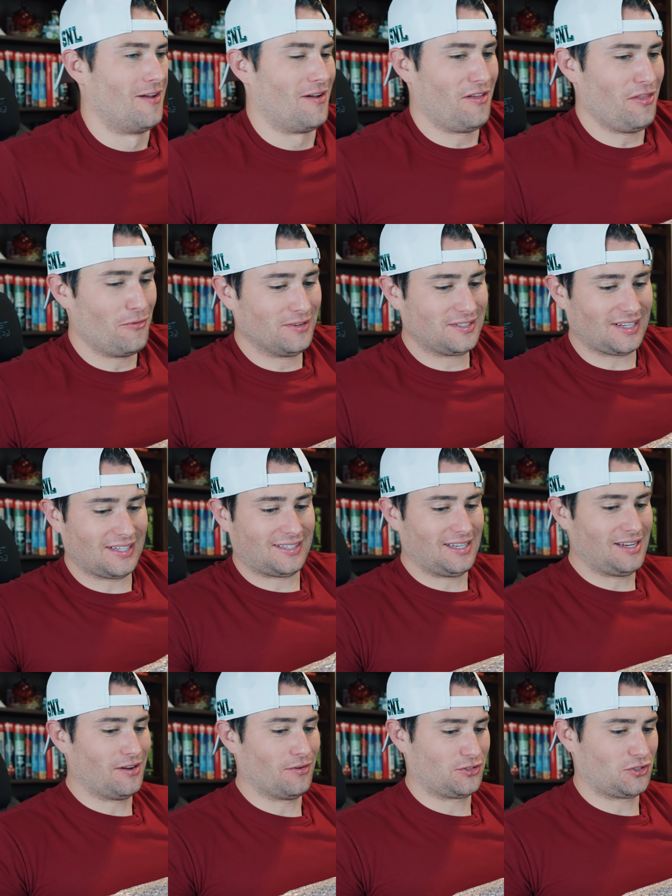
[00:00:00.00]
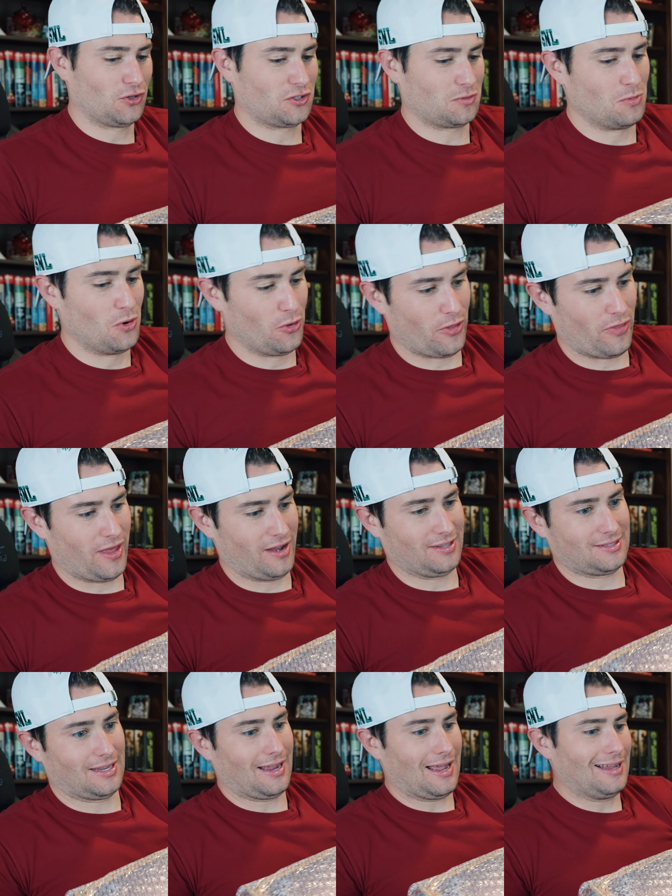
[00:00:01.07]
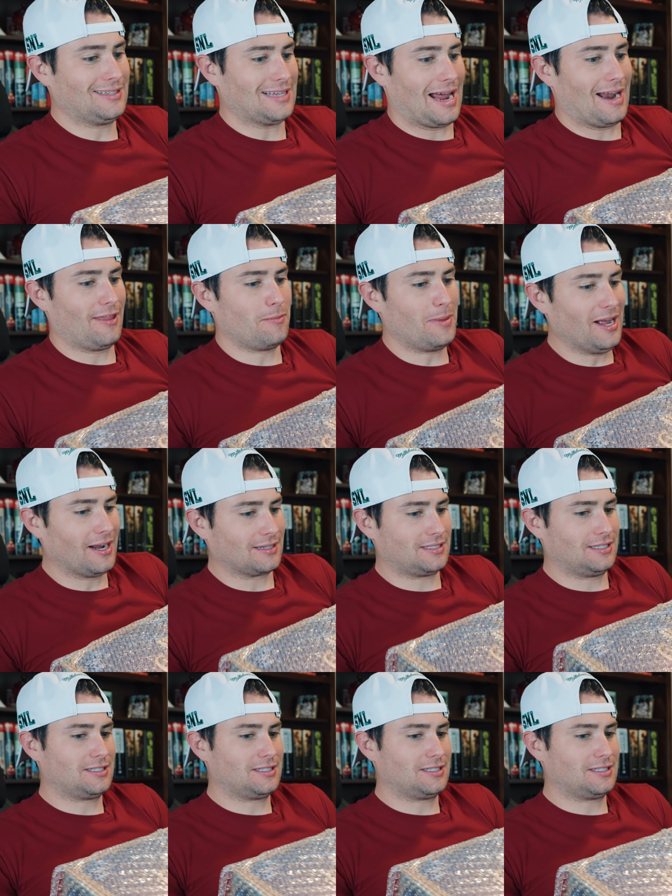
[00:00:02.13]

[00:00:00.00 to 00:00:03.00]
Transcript: All the ones I see are so smooth, and then it's like it's out of the box.